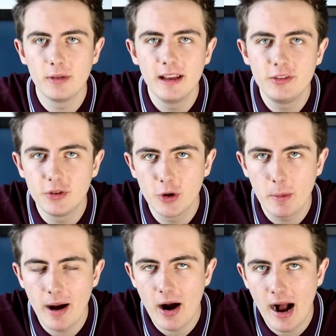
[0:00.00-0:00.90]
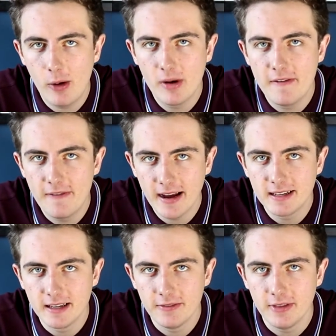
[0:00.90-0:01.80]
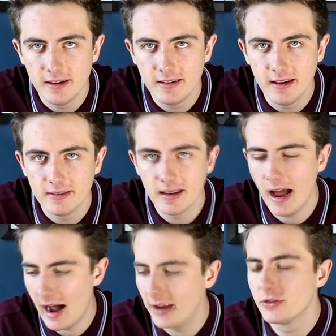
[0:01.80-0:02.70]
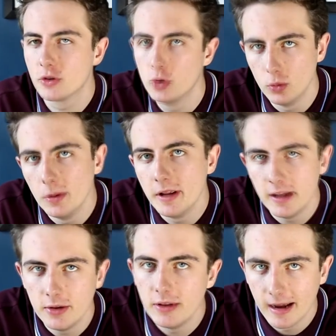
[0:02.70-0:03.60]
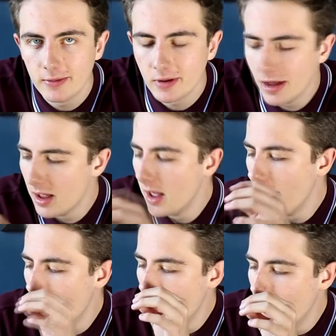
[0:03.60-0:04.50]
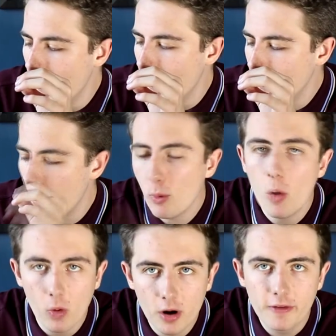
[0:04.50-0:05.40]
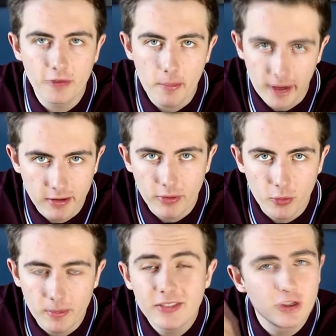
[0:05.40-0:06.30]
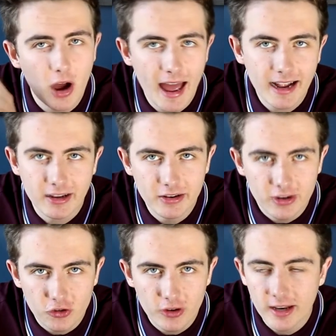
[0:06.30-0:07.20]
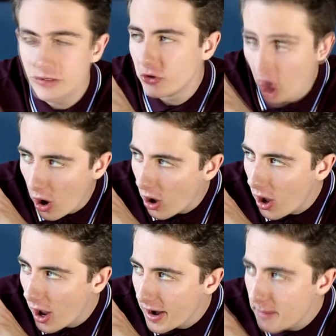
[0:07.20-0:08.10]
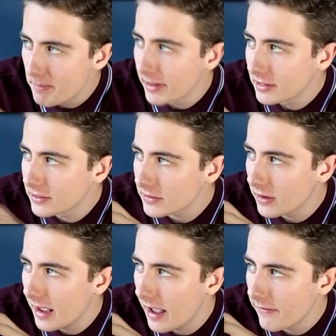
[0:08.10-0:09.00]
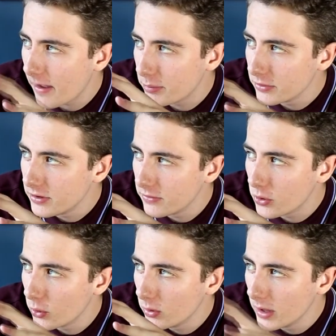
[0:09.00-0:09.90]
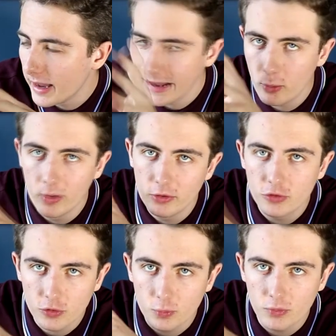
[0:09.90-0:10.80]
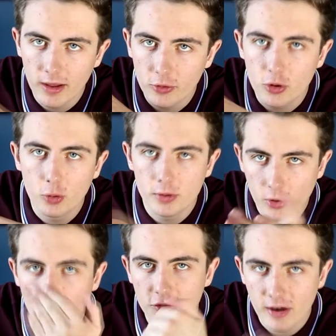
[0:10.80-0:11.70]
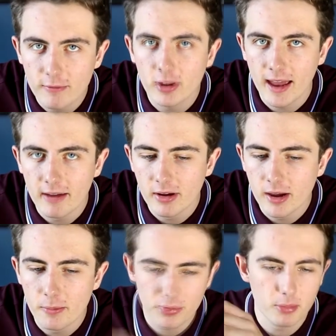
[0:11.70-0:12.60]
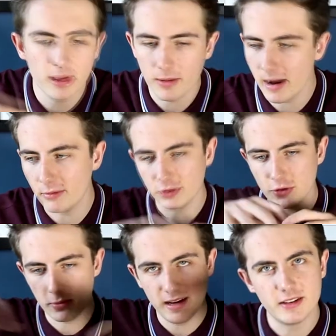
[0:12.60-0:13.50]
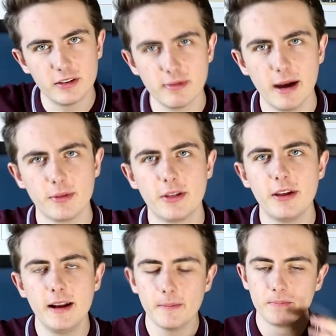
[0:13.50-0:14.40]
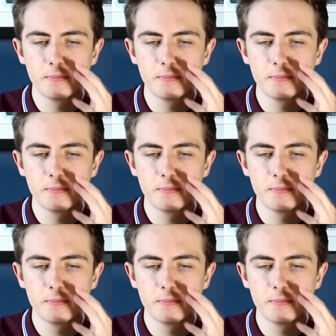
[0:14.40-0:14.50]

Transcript: let's talk about how effective this is at cooling you down. It won't work for a big room. It's not air conditioning. It's not an inbuilt evaporative cooler. It'll cool your general area, probably around 2 meters around the thing.